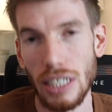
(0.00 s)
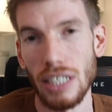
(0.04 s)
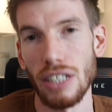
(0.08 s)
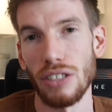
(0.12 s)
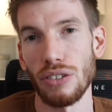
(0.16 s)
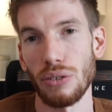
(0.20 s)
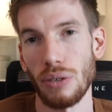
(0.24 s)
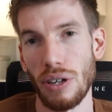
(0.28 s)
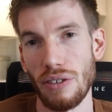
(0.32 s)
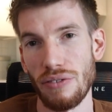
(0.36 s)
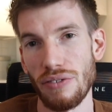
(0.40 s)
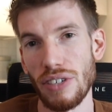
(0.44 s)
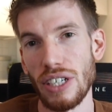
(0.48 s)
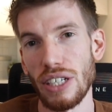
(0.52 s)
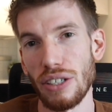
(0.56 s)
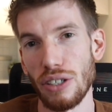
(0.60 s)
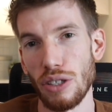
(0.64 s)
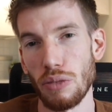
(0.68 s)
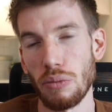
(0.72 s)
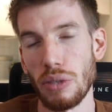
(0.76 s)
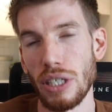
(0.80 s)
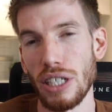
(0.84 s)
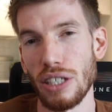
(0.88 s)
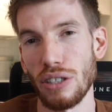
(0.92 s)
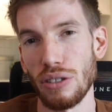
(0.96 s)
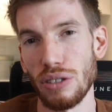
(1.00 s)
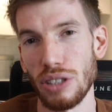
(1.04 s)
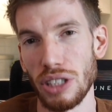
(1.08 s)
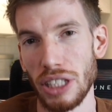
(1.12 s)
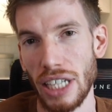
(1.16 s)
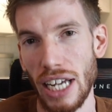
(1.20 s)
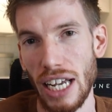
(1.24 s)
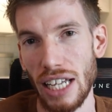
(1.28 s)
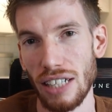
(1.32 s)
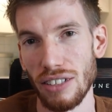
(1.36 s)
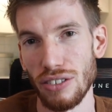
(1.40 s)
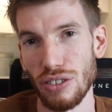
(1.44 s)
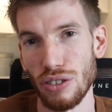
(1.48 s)
So I figured it would be a good
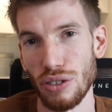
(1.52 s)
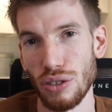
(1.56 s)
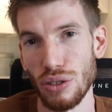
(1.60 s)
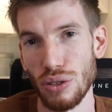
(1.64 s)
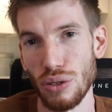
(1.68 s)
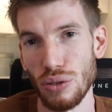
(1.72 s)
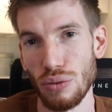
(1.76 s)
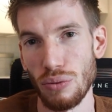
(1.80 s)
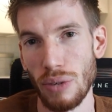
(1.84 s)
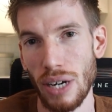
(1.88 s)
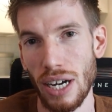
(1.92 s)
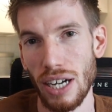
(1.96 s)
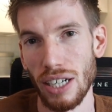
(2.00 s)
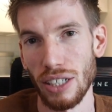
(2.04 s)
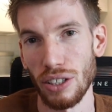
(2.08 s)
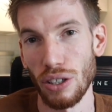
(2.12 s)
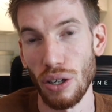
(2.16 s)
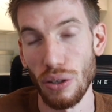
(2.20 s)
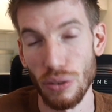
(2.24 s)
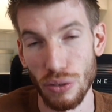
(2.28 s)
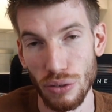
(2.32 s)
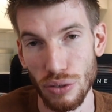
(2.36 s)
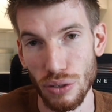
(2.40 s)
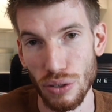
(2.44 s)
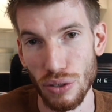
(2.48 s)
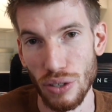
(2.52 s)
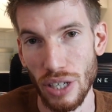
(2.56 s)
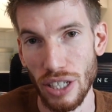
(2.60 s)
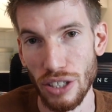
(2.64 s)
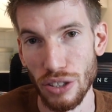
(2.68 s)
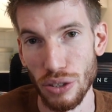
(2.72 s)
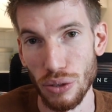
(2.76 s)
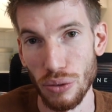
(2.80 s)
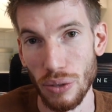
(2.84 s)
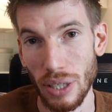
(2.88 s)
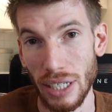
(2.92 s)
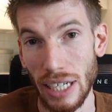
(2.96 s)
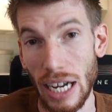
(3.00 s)
chance to uh, go through and
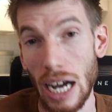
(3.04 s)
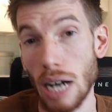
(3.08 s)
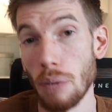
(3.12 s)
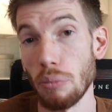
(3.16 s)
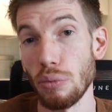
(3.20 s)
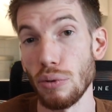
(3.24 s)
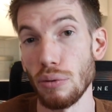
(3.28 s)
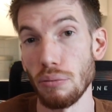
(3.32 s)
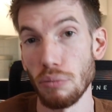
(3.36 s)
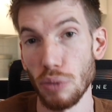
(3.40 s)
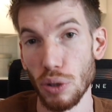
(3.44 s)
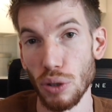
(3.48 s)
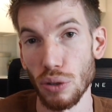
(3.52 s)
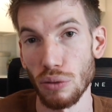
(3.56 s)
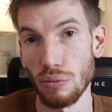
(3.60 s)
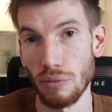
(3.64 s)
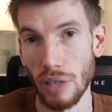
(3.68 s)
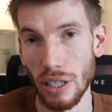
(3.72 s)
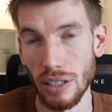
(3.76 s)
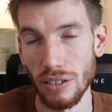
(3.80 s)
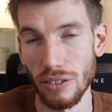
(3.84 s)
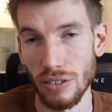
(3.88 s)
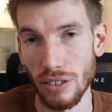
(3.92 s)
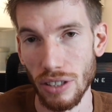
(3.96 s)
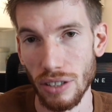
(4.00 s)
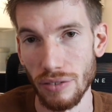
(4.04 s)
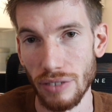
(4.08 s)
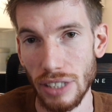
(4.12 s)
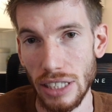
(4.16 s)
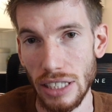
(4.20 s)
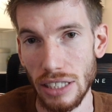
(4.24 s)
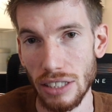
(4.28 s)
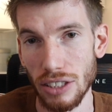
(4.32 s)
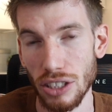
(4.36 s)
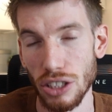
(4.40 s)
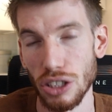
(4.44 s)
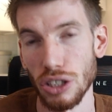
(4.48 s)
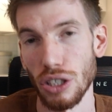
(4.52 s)
do a couple more runs of
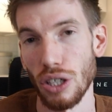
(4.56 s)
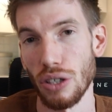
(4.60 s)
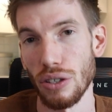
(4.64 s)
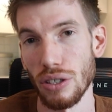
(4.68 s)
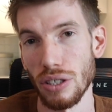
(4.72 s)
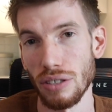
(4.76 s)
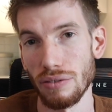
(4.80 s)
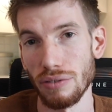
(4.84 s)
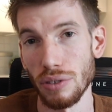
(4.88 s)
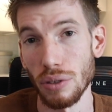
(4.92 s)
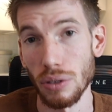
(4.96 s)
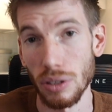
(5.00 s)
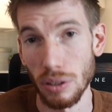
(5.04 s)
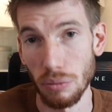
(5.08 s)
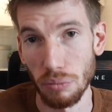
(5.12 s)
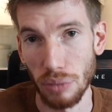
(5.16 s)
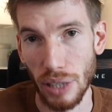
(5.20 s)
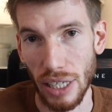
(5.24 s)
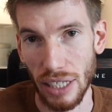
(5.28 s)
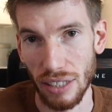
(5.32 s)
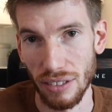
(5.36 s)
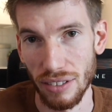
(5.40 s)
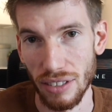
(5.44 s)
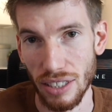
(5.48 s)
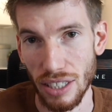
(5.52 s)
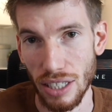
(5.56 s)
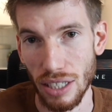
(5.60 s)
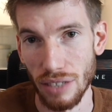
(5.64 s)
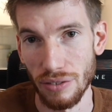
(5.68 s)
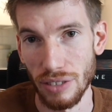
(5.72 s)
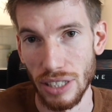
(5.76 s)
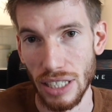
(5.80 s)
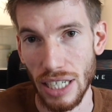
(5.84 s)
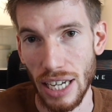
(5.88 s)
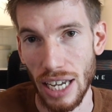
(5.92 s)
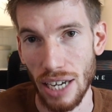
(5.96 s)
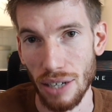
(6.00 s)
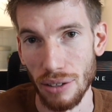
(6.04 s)
it to show you the full complexity of
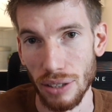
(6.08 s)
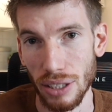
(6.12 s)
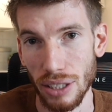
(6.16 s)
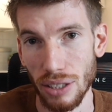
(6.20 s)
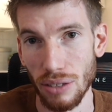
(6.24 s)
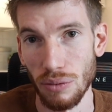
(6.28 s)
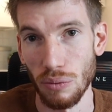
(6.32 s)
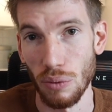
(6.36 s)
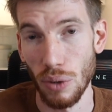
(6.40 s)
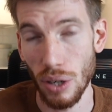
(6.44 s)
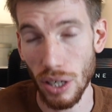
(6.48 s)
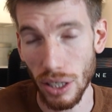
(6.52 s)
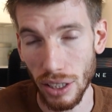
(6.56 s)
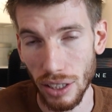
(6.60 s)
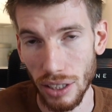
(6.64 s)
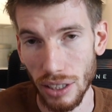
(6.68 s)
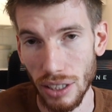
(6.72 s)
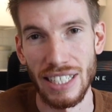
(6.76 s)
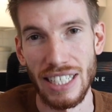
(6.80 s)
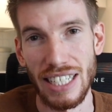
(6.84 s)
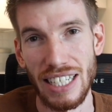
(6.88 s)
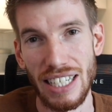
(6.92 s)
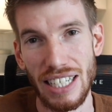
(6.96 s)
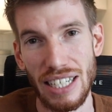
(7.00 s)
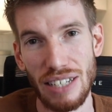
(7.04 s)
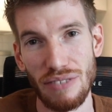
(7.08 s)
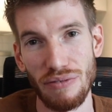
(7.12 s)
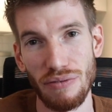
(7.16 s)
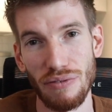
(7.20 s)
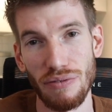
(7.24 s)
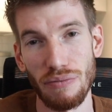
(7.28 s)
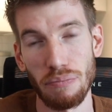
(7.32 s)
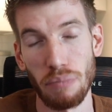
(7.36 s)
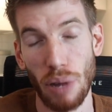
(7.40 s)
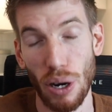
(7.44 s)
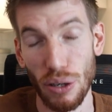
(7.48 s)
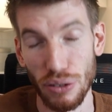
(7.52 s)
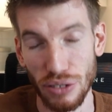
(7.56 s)
it and how it can work. The
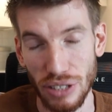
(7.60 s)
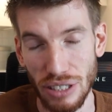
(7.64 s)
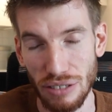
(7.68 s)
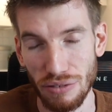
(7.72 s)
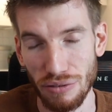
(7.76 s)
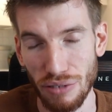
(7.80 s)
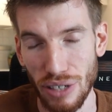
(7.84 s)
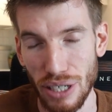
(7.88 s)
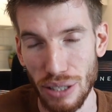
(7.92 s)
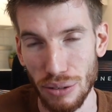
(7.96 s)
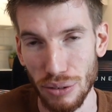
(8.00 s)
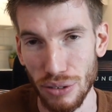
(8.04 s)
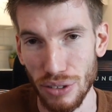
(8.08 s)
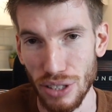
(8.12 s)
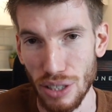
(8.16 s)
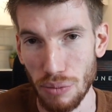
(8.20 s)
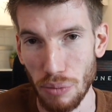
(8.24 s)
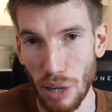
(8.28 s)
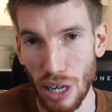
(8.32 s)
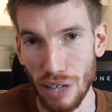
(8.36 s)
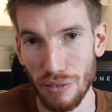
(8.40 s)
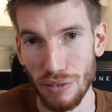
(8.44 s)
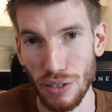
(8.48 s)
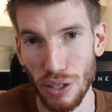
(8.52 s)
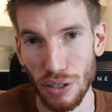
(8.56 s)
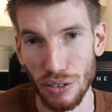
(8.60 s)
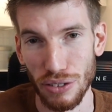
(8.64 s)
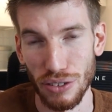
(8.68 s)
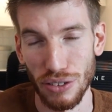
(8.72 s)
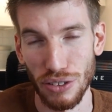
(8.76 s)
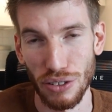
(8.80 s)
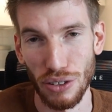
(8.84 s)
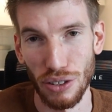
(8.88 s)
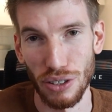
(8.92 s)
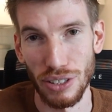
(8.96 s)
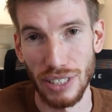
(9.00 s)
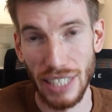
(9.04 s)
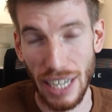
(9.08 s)
posting frequency, you might have noticed, has
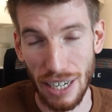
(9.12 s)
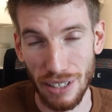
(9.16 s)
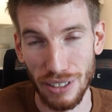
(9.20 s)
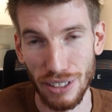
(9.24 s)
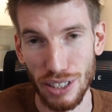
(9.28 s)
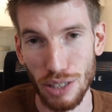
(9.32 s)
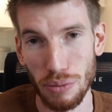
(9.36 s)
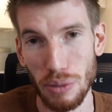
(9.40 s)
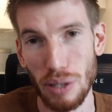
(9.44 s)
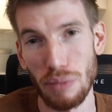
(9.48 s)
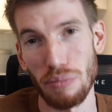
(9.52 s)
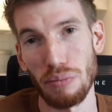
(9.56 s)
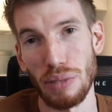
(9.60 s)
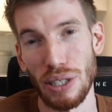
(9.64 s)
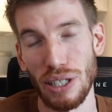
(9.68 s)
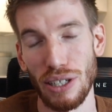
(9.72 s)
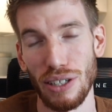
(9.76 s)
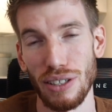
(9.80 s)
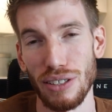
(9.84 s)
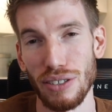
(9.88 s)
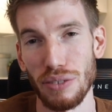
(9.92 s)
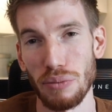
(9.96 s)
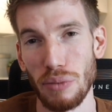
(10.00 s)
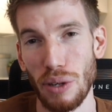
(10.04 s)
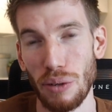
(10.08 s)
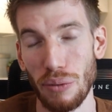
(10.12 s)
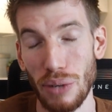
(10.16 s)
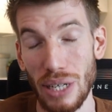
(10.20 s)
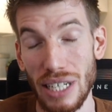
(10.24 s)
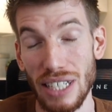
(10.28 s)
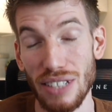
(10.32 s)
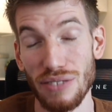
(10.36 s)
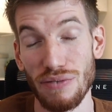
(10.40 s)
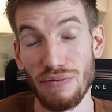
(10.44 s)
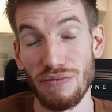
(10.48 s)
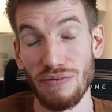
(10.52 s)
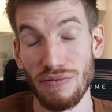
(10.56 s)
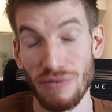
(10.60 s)
gone down a little bit because my week
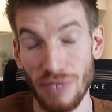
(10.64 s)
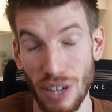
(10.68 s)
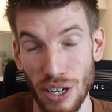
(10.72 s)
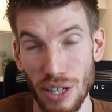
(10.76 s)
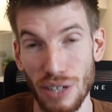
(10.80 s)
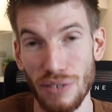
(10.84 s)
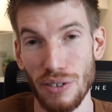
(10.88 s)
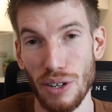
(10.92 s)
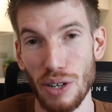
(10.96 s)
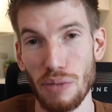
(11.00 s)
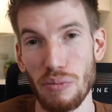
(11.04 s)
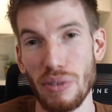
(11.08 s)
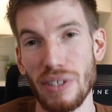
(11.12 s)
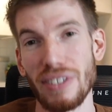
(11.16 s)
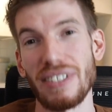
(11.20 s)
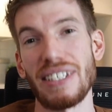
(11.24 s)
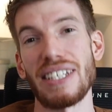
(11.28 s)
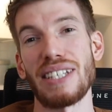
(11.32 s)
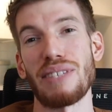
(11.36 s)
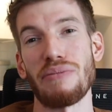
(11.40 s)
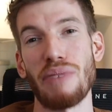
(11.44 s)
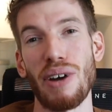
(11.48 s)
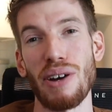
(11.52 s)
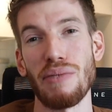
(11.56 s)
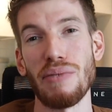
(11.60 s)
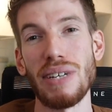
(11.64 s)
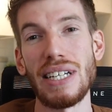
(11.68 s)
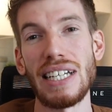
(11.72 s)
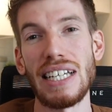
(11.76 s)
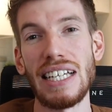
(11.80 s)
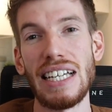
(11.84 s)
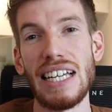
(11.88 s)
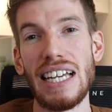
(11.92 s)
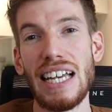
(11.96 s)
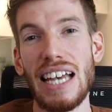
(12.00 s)
is very, very busy at the moment.